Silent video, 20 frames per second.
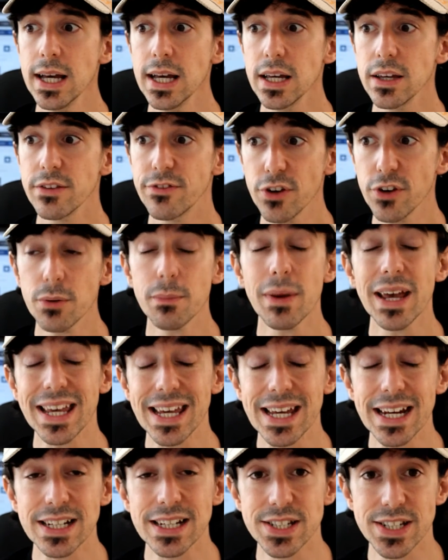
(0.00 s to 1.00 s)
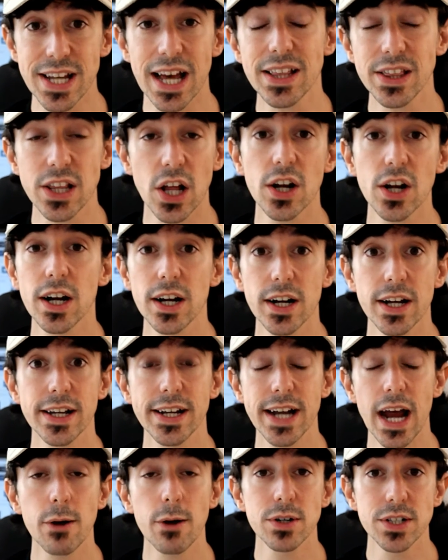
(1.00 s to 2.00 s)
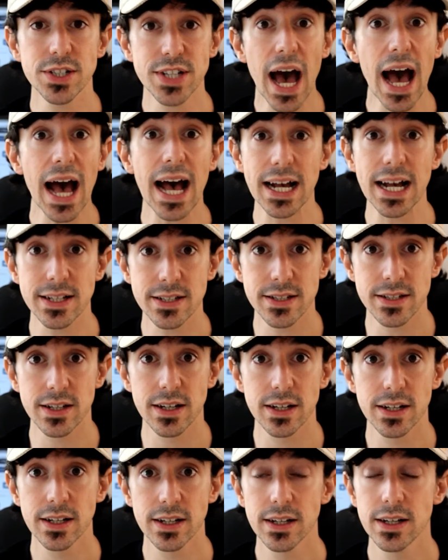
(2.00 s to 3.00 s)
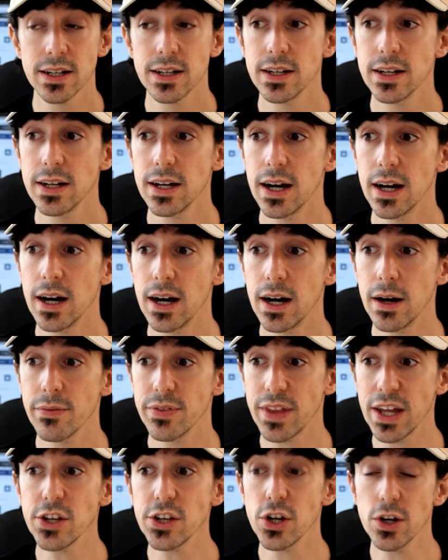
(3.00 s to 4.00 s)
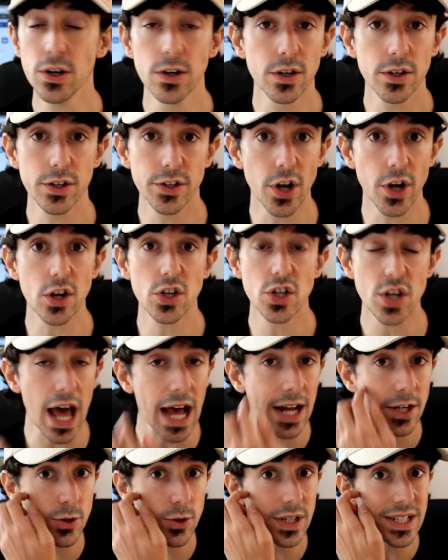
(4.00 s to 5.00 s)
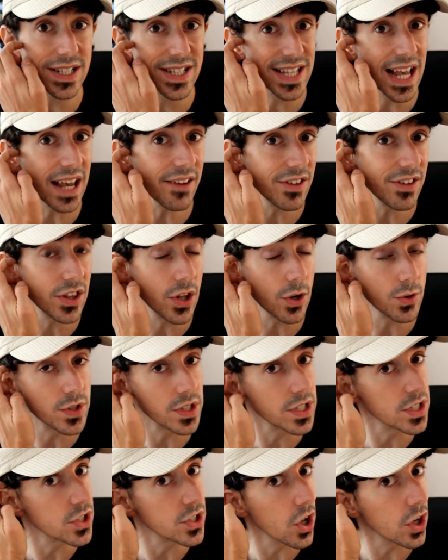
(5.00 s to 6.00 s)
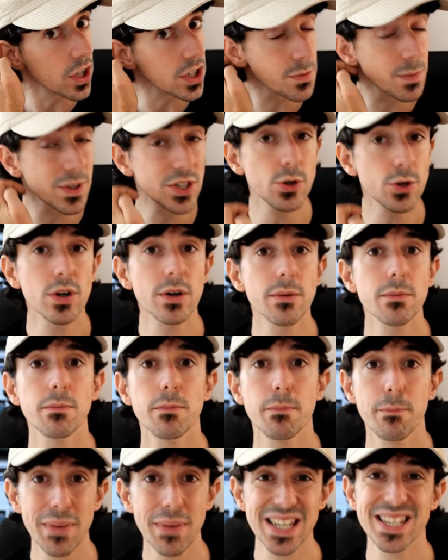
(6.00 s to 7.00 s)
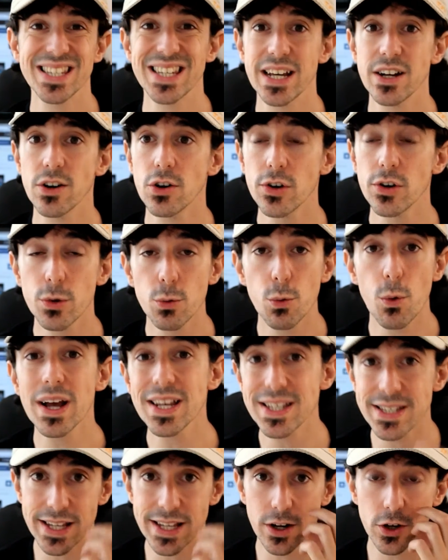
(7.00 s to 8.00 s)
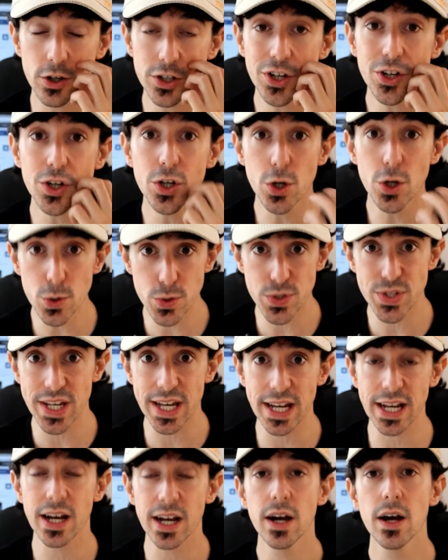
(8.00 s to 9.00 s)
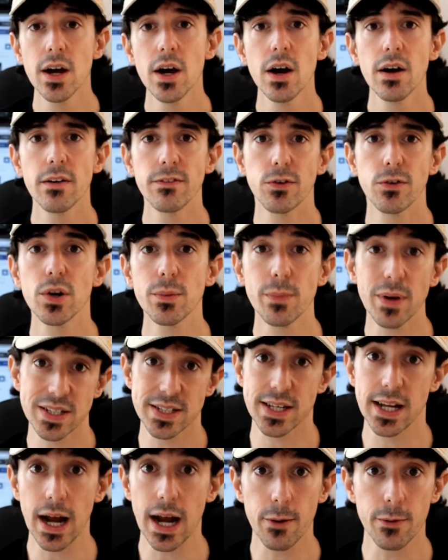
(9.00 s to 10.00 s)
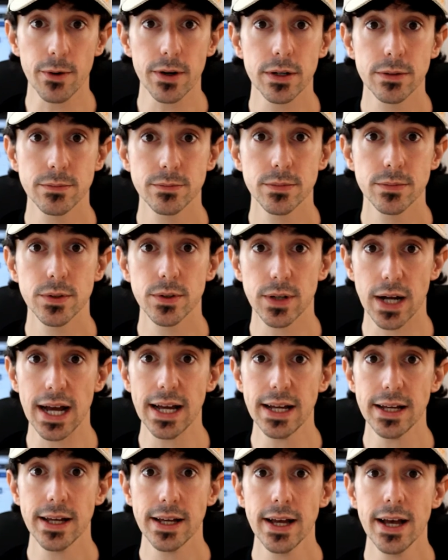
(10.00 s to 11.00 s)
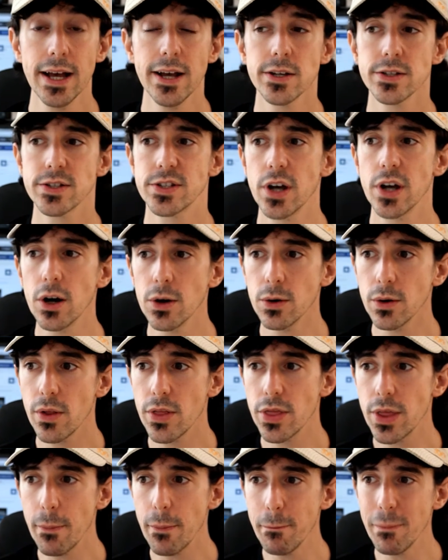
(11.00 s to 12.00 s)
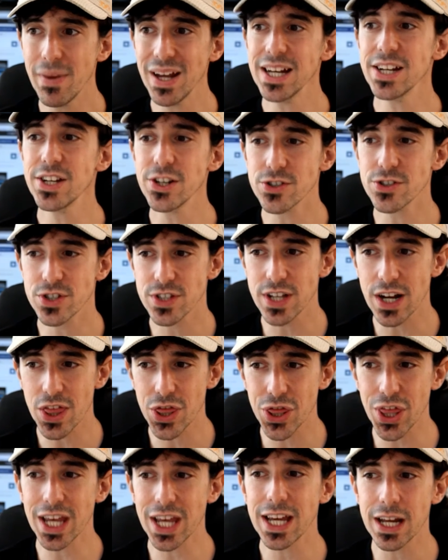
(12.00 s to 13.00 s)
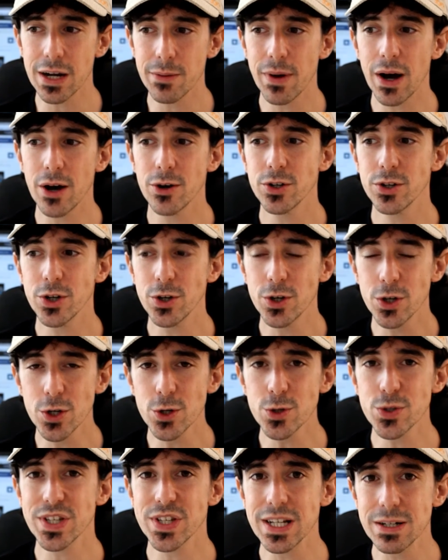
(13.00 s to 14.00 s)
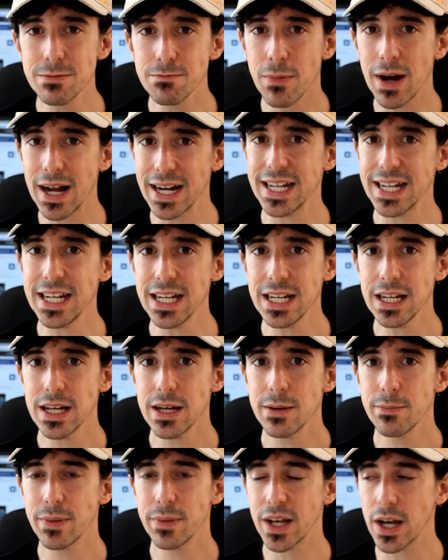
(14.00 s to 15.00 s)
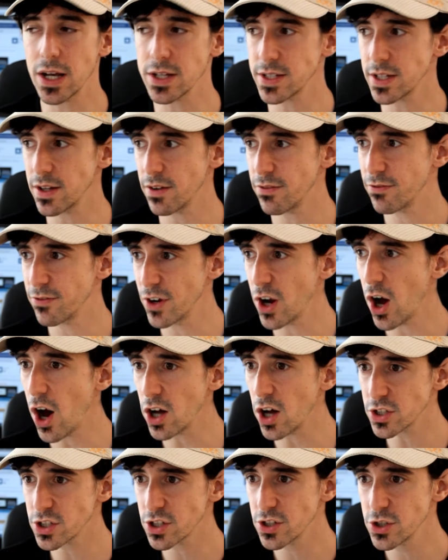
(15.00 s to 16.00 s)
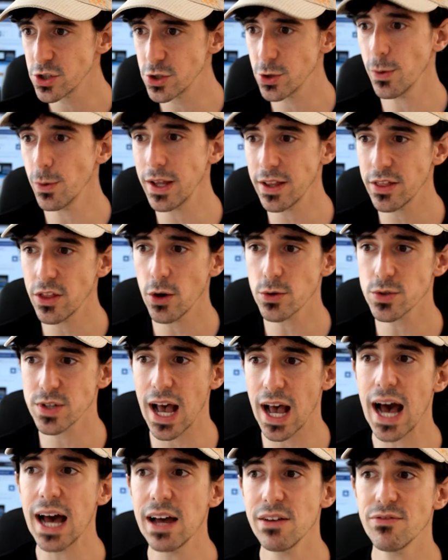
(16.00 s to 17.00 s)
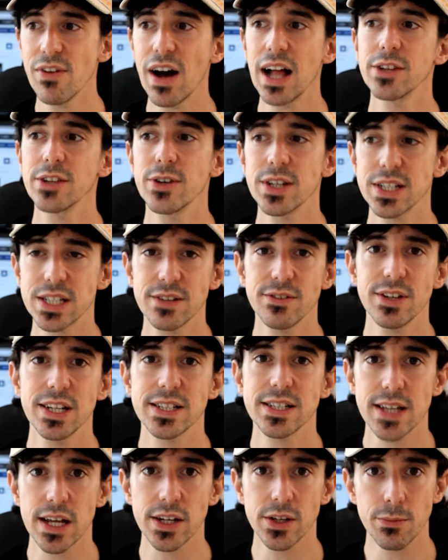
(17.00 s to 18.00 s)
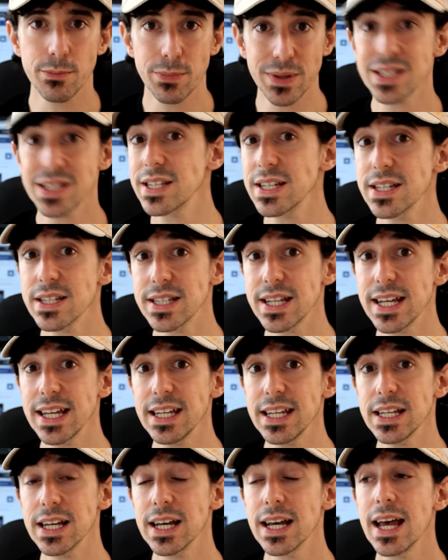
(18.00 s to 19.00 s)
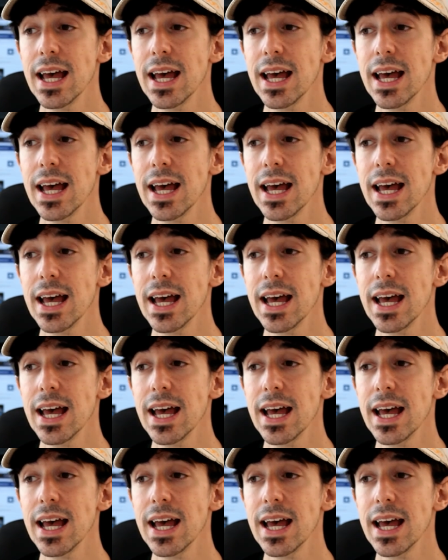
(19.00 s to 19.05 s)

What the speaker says: If you're making a $10 an hour task, then you're not actually saving those $10, but you're missing or you're wasting or you're losing $40 an hour, okay? So the minute you start thinking about you're losing money because of not doing those high value activities that your business need,